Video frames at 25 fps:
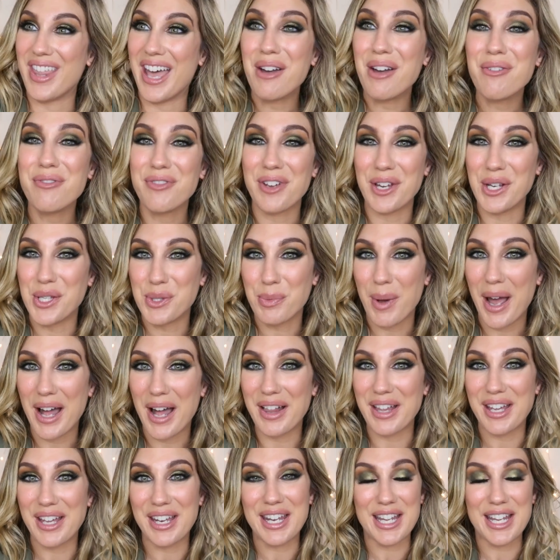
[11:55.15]
that face
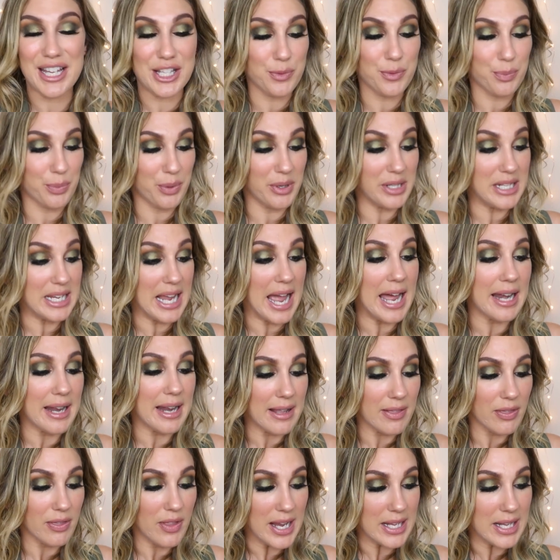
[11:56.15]
palette is pretty. And
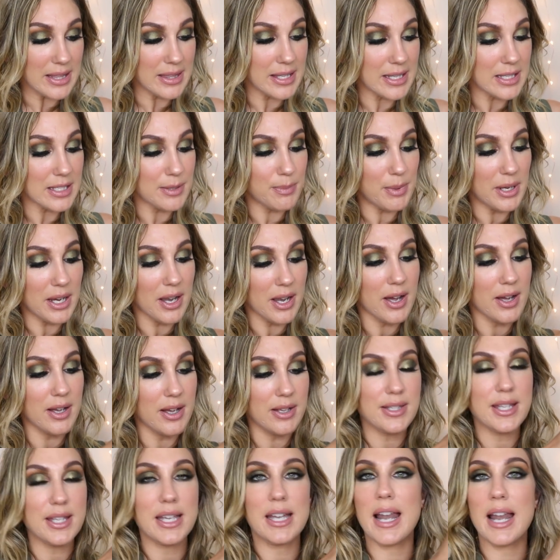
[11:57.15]
I like this
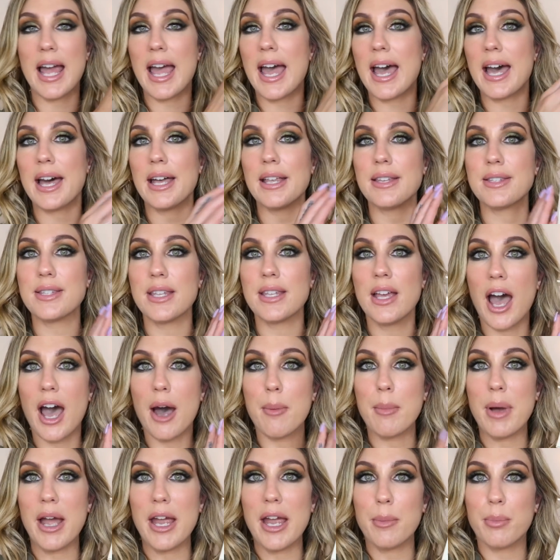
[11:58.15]
because it has
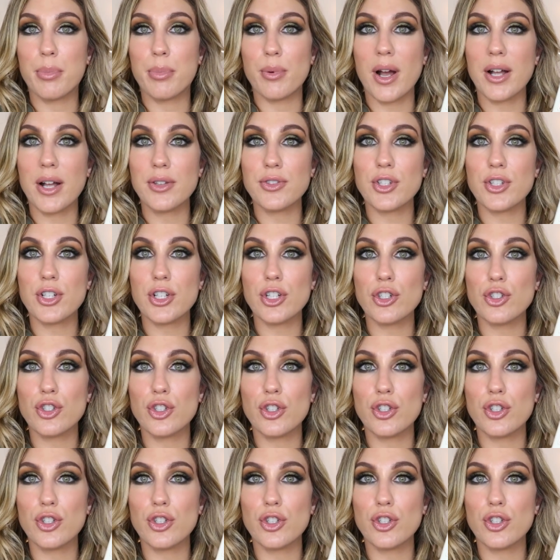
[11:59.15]
um, a bronzer,